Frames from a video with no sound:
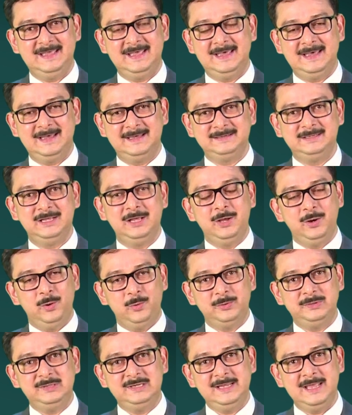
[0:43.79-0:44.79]
and
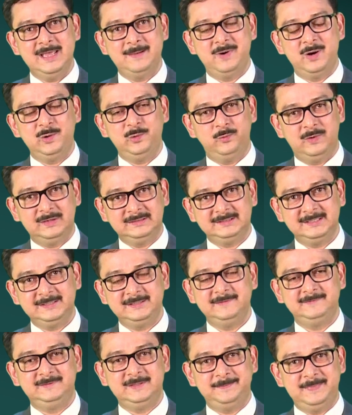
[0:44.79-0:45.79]
only about 1/3
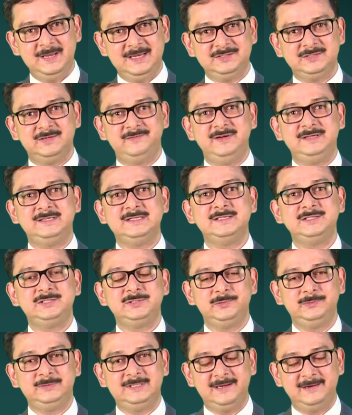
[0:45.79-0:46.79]
of the patient return
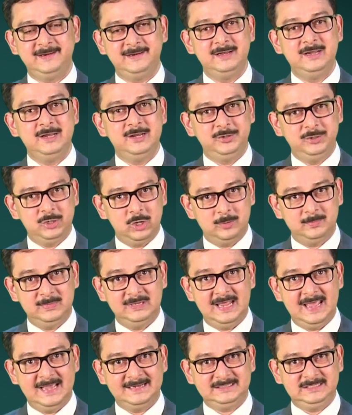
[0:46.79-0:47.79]
to their normal
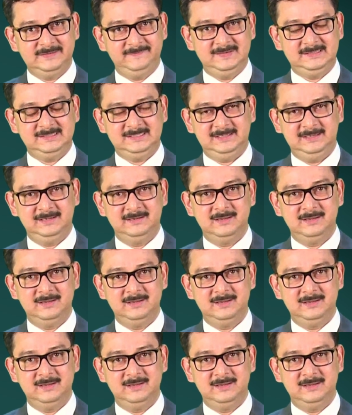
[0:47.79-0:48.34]
activity.